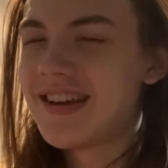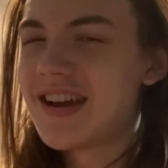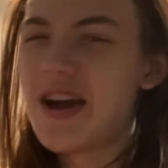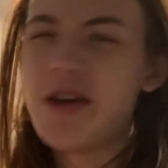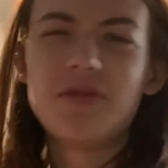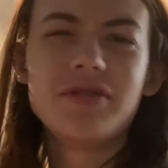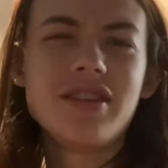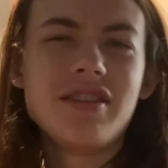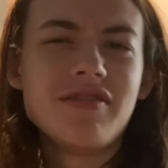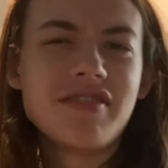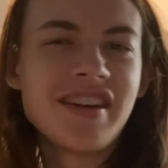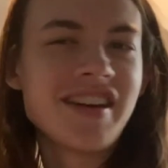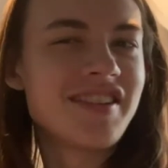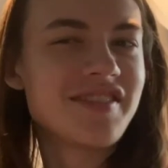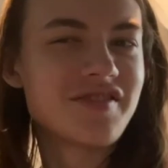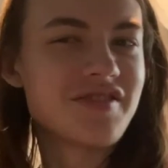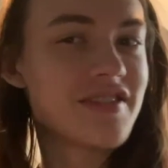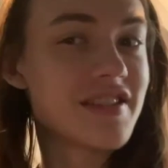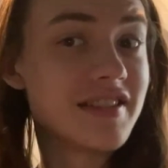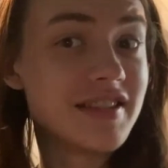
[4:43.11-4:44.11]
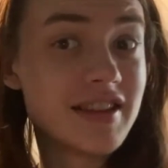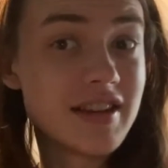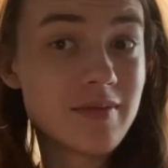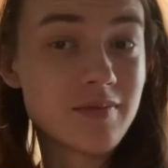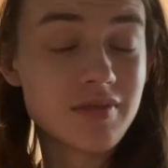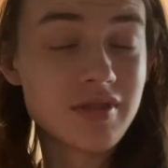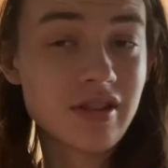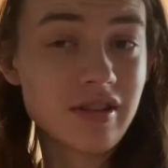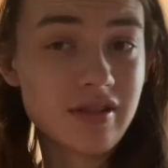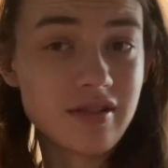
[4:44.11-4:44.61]
I would leave that under the
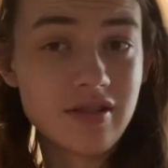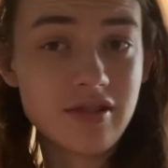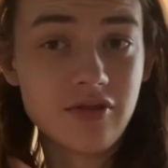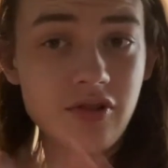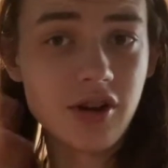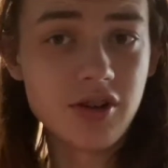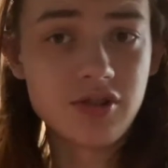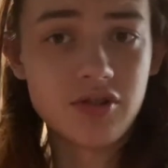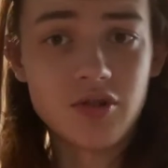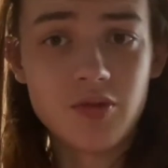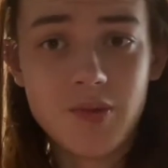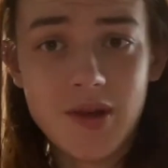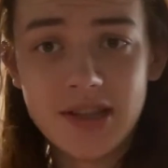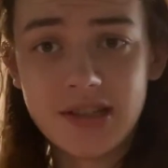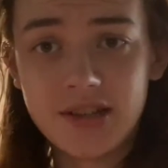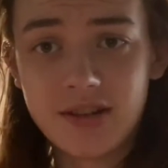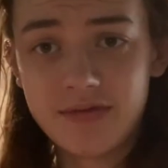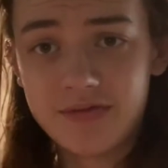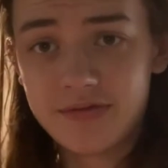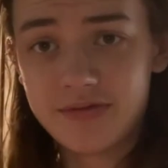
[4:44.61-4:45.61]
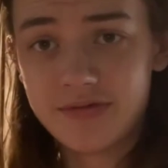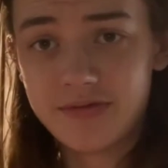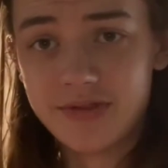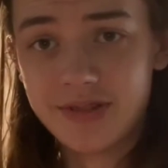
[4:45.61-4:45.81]
DM's discretion or based off of